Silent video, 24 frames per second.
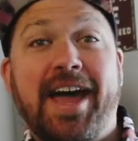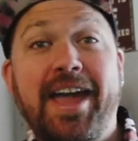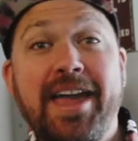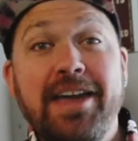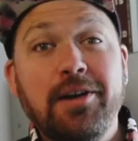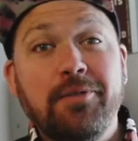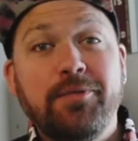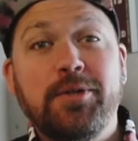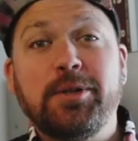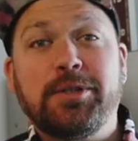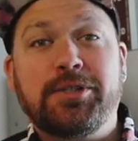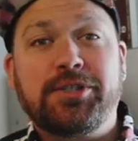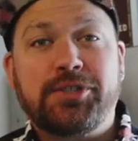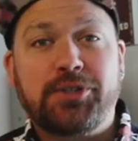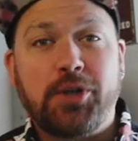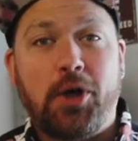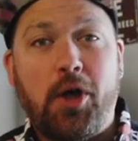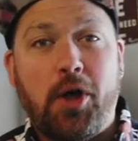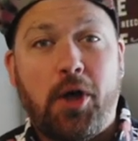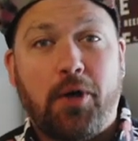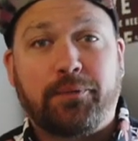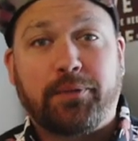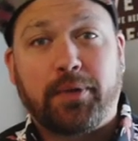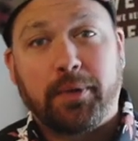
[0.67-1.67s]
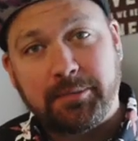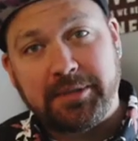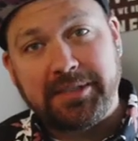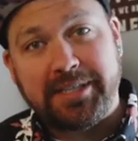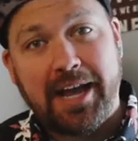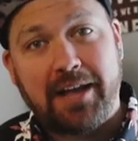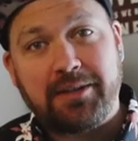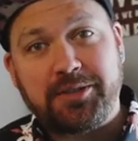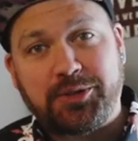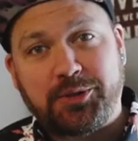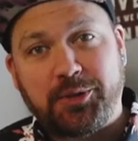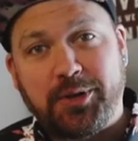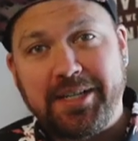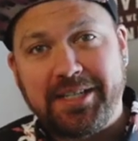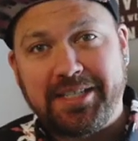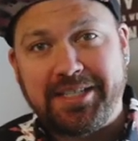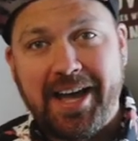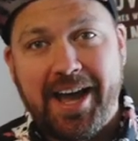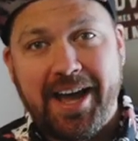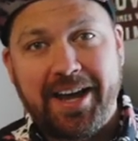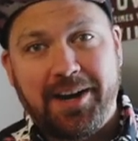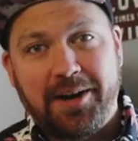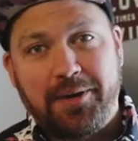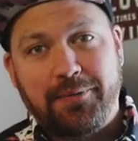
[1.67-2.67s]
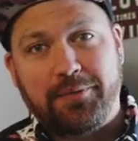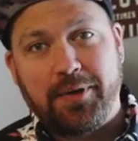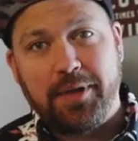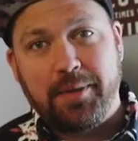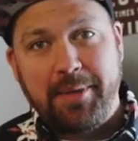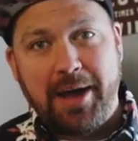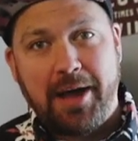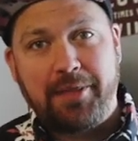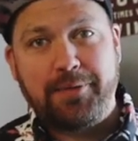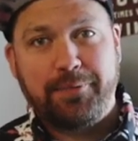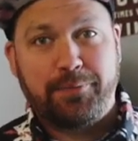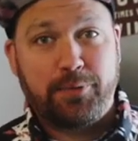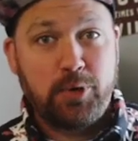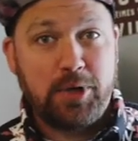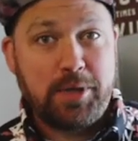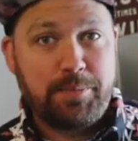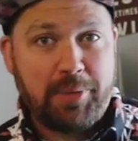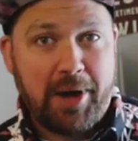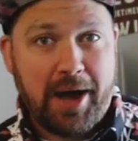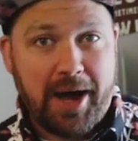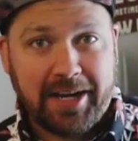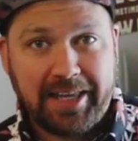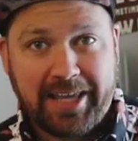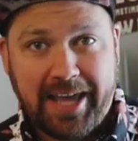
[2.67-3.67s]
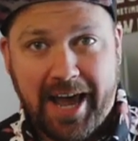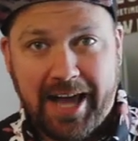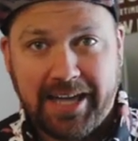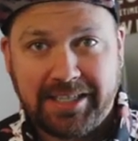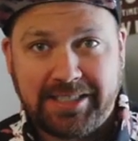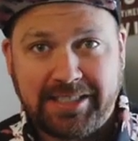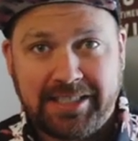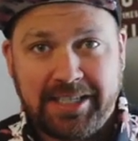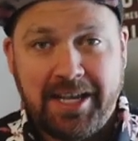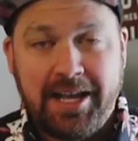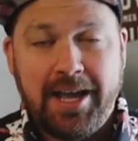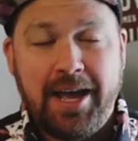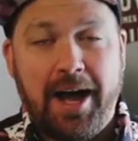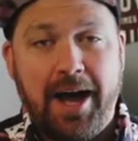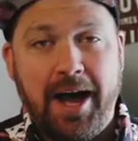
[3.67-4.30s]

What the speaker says: I interviewed Saul from South Street Diner for the Mouth of Foodie podcast.